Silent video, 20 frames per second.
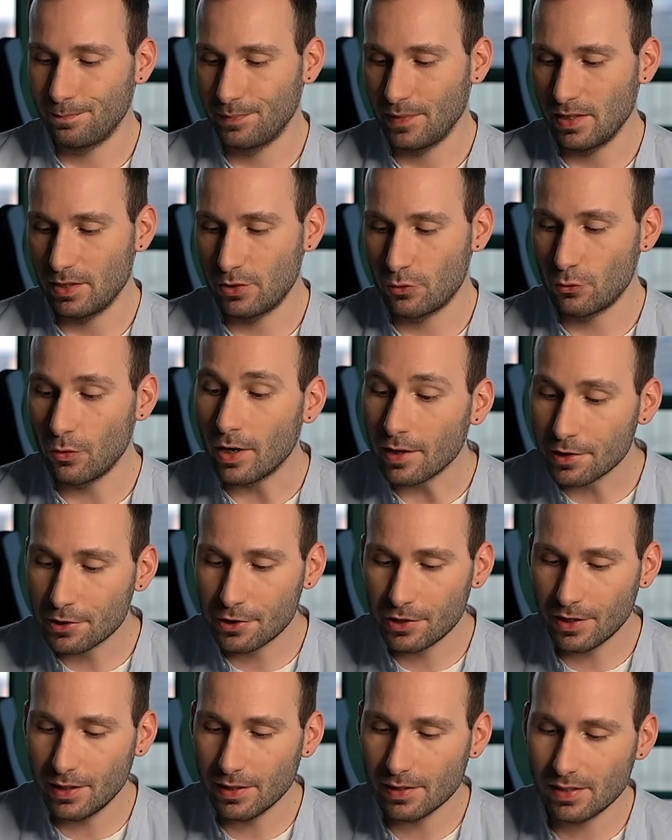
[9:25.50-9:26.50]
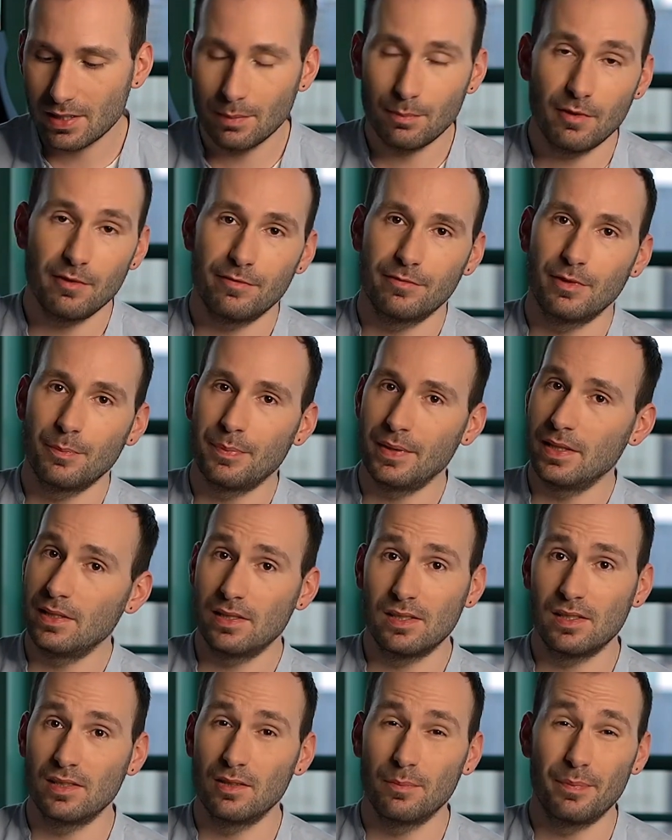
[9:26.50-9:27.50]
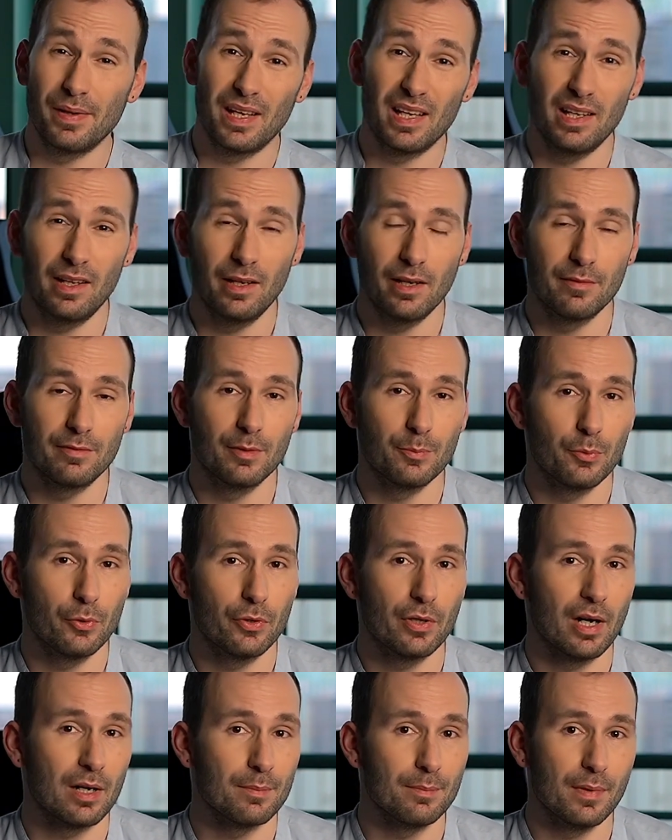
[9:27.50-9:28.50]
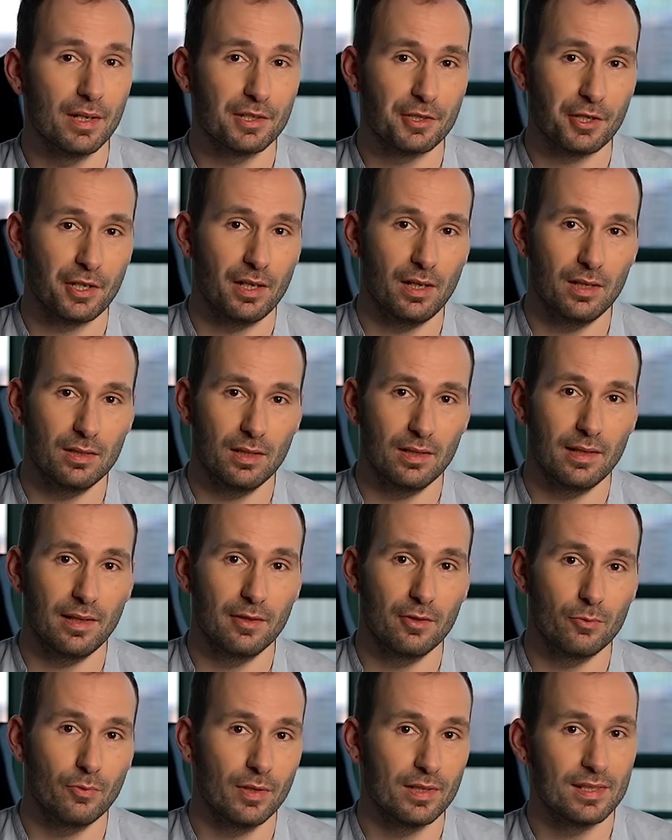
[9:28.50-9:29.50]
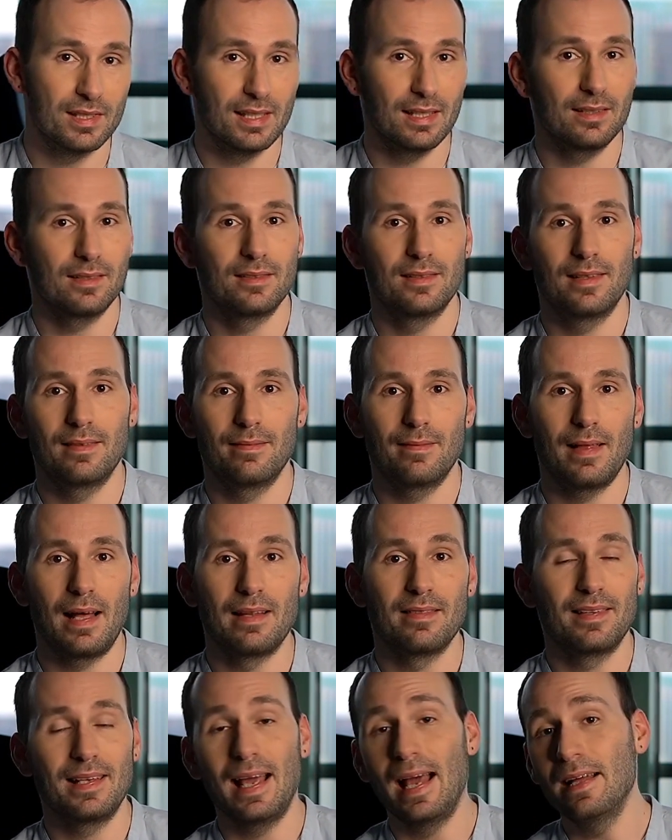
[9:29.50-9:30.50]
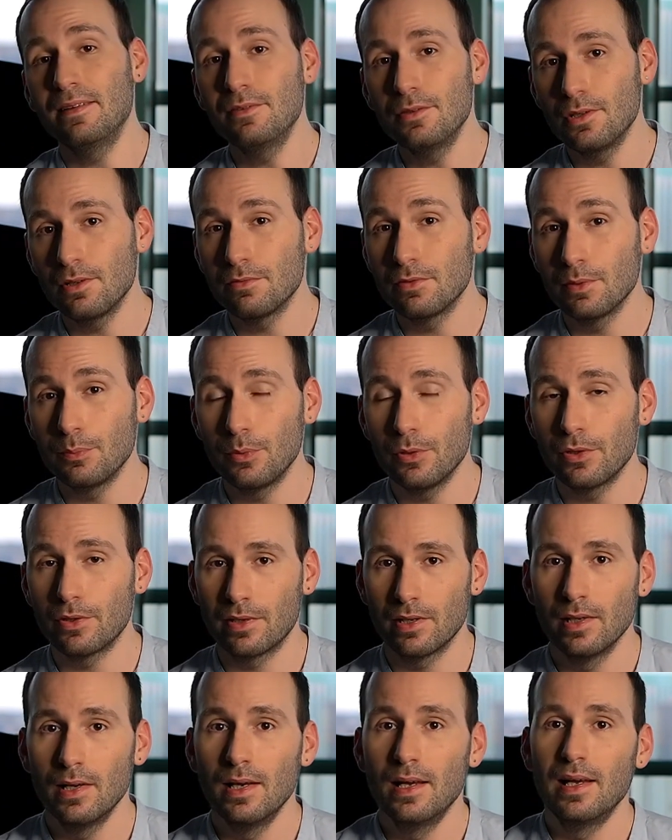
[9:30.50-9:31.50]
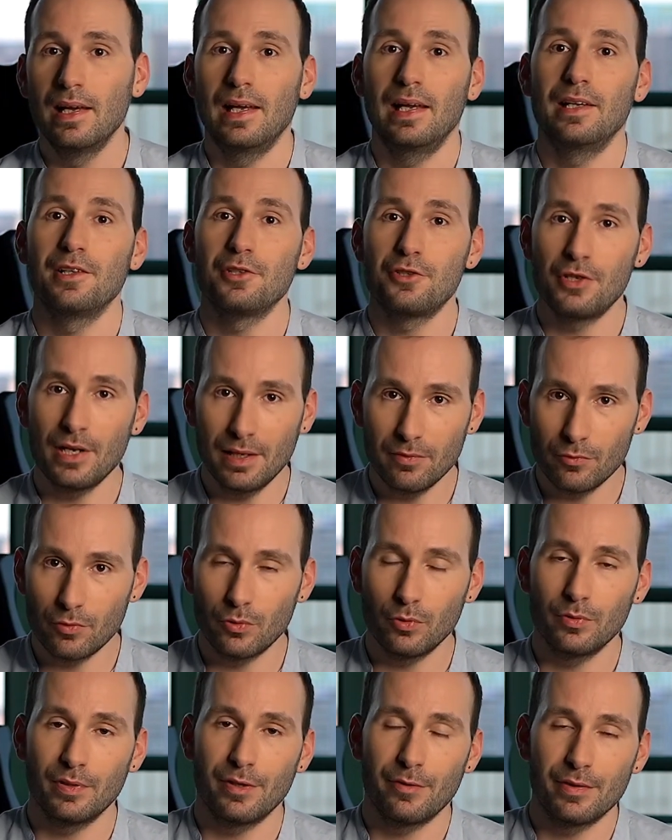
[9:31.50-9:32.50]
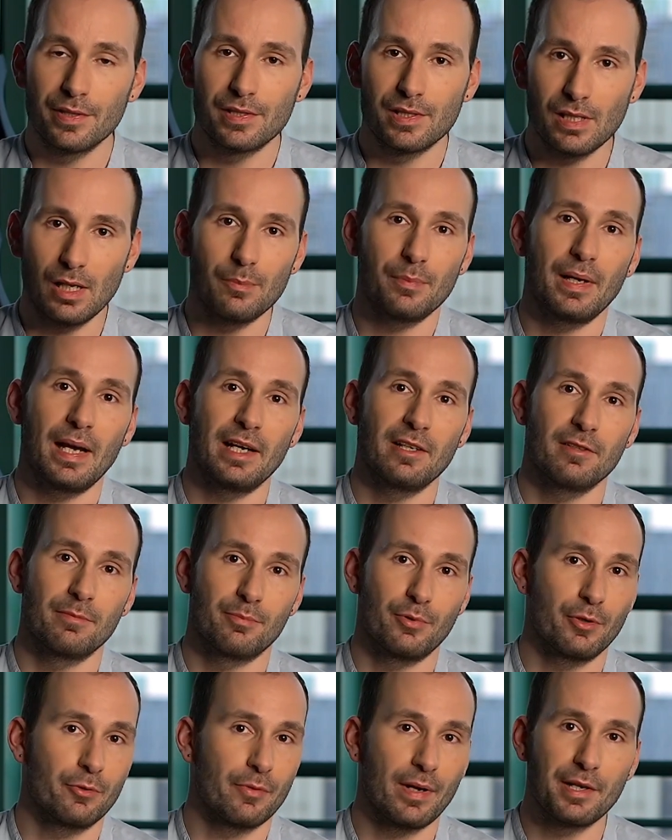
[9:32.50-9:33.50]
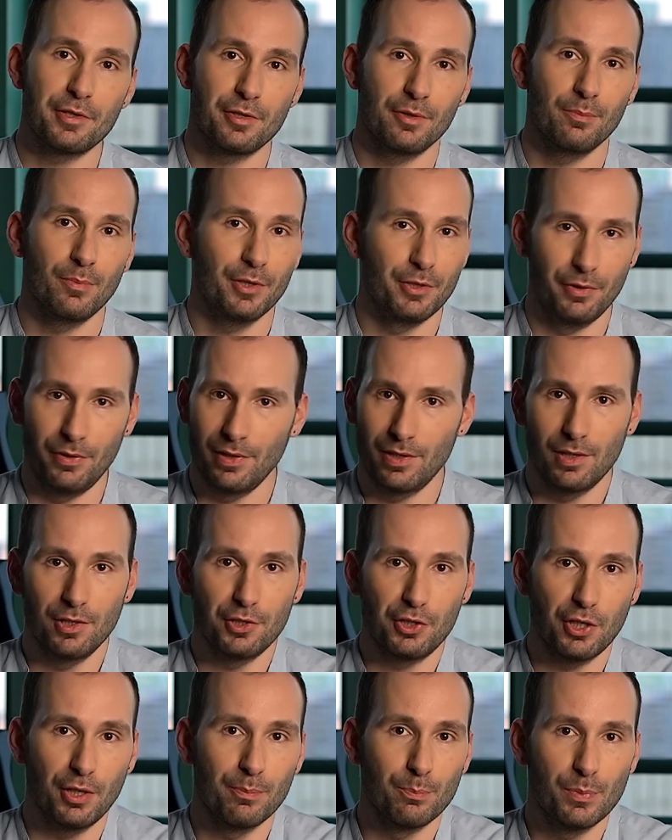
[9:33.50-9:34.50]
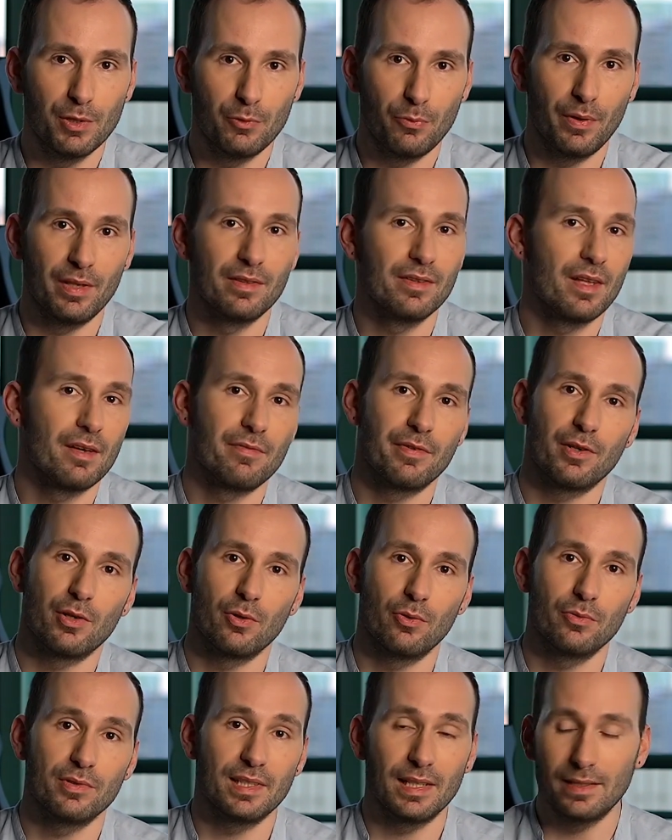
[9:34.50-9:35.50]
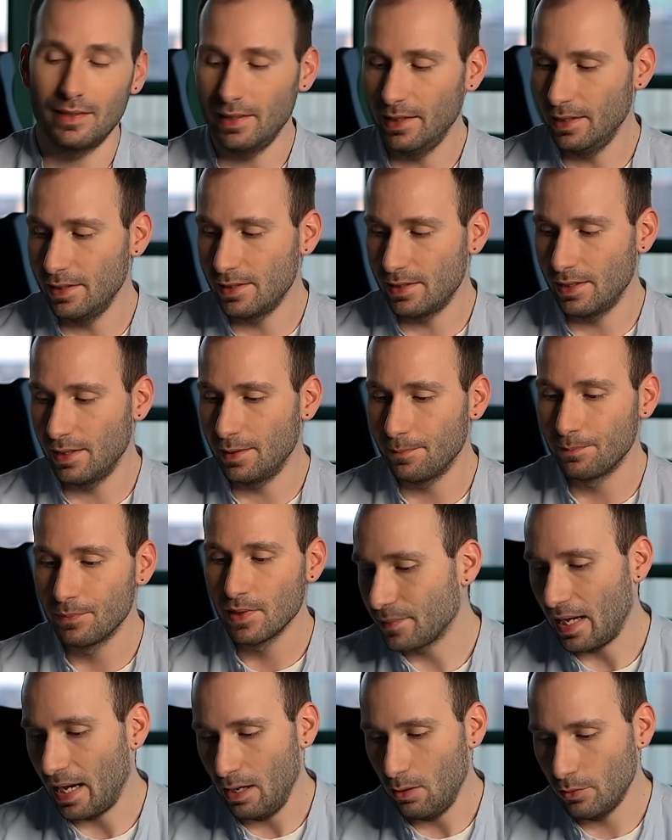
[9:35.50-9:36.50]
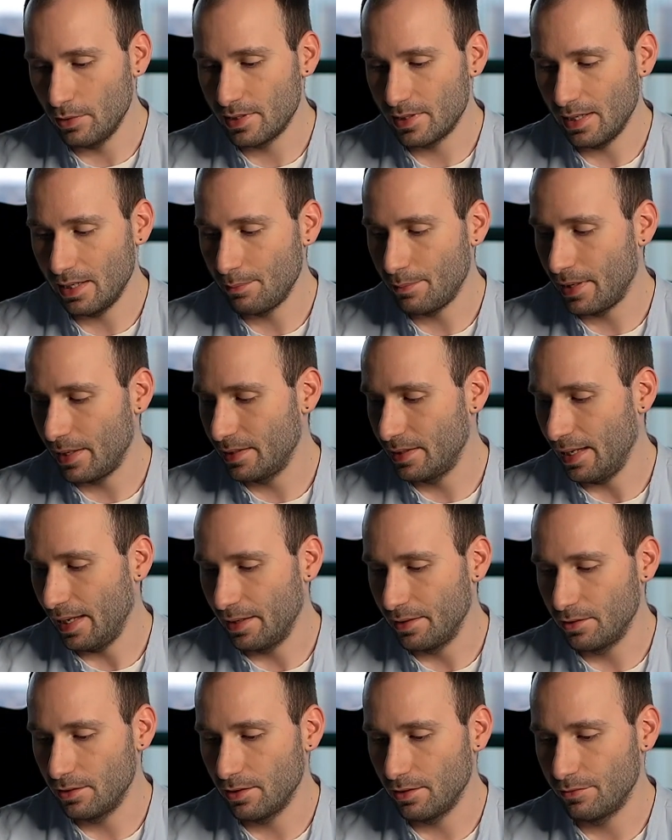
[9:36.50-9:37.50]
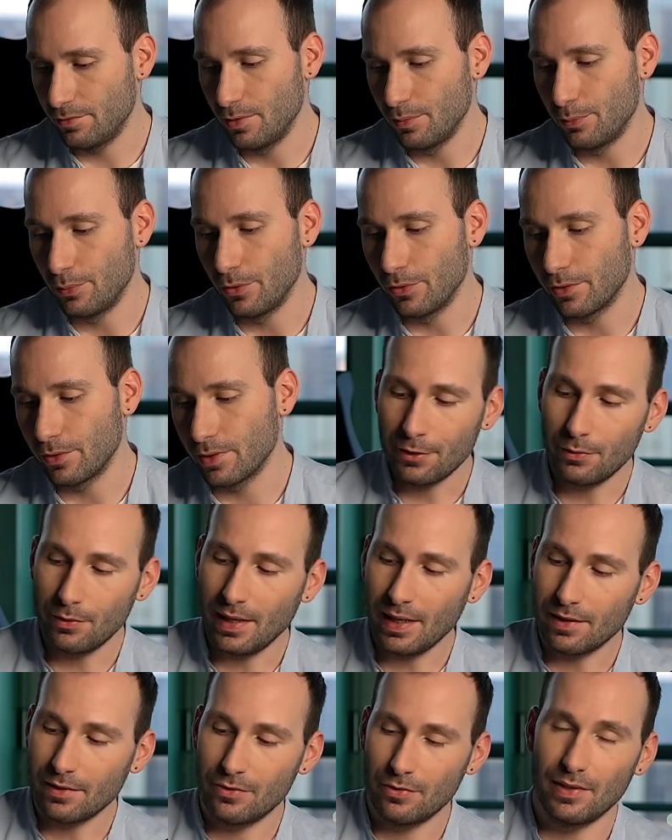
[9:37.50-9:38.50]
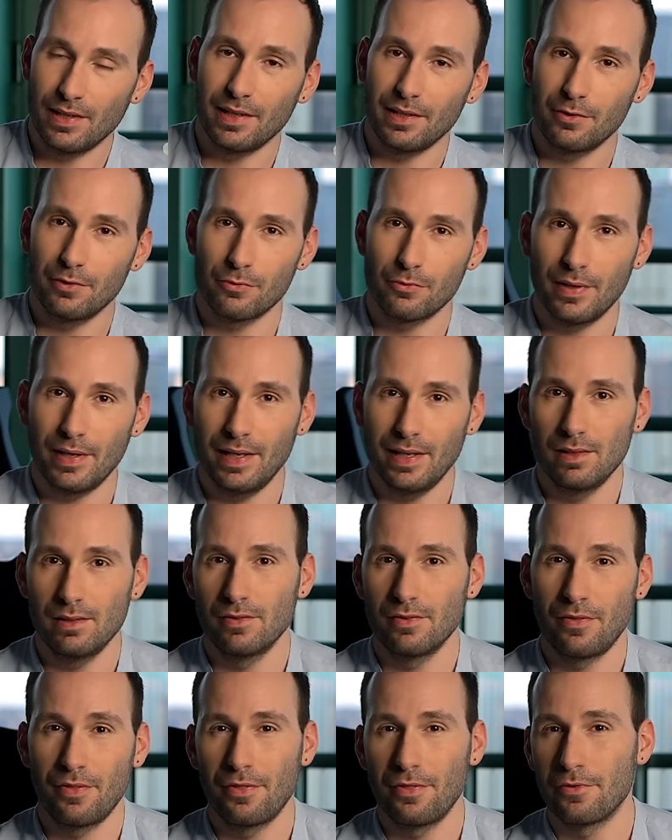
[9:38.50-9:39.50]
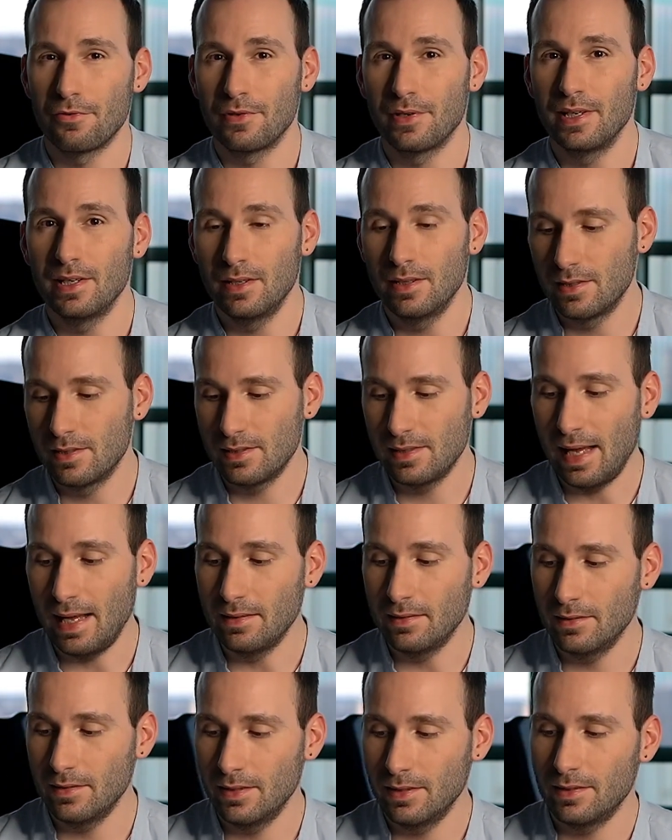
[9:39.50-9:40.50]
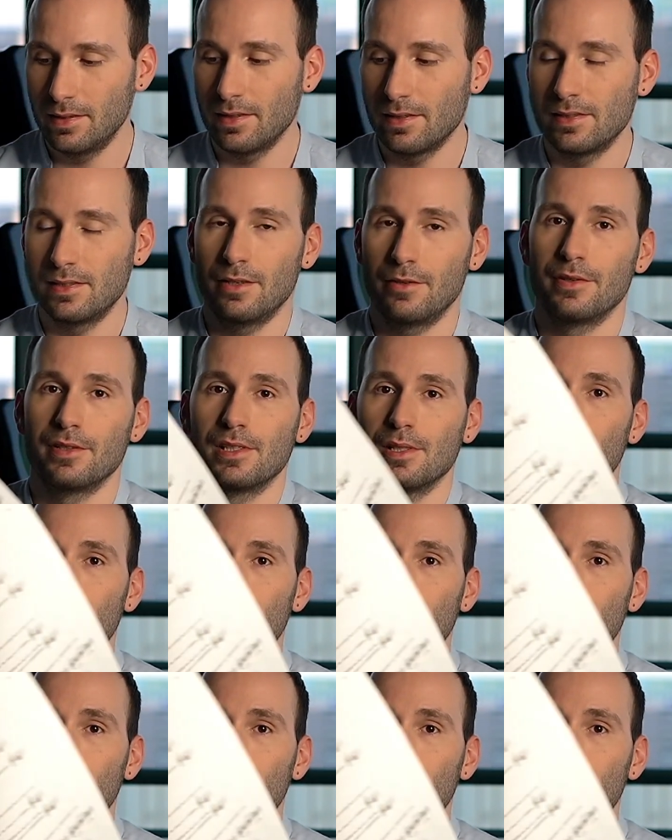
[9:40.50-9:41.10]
structure. Some of the pieces in the beginning of the book are much harder than the ones at the end of the book. In general, there is some kind of progression, but you're going to jump between difficult and easy. I would say by the end of the book, you get to like grade 3 standard, because there is